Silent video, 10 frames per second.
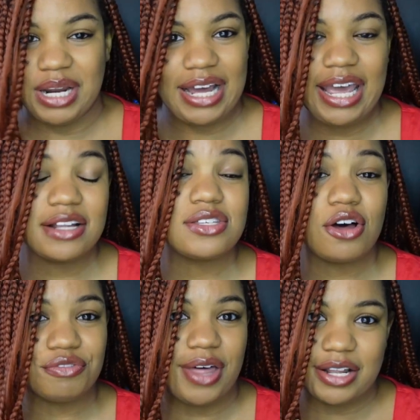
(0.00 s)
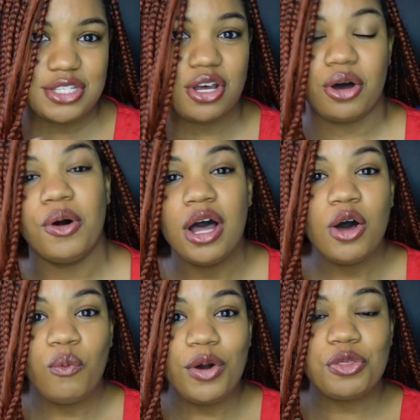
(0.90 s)
I can't solve that. So,
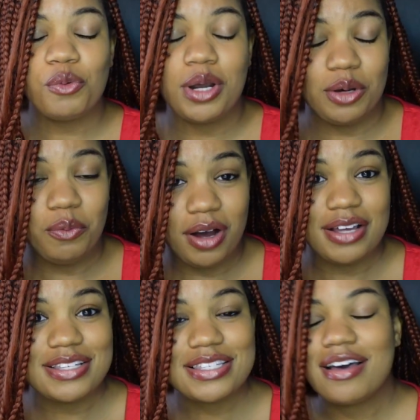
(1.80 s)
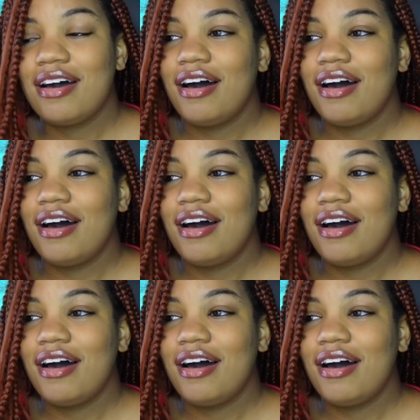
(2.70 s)
with what it was,